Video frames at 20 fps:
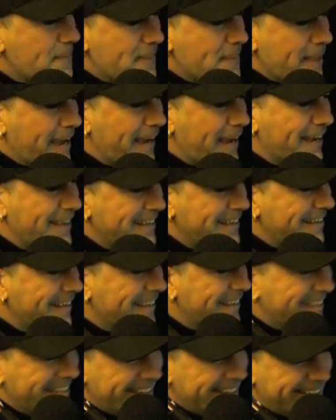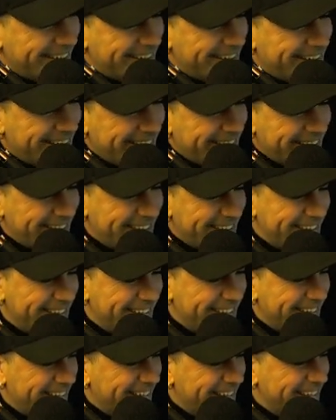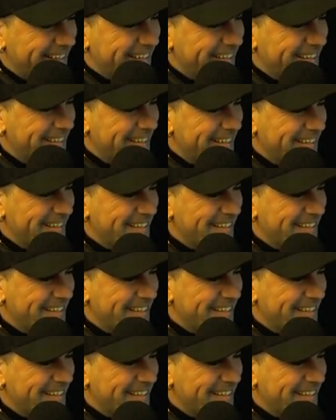[no speech]